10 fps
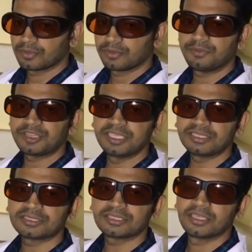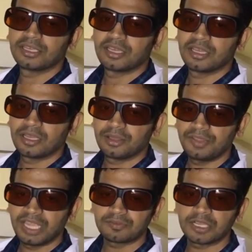With this, we
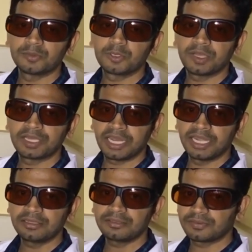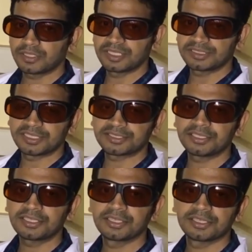have come to an end for this
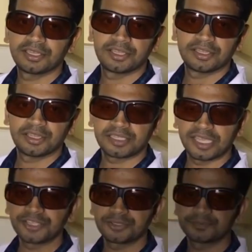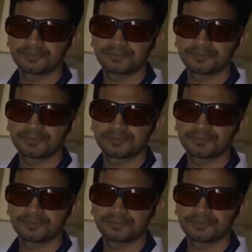session. Thank you.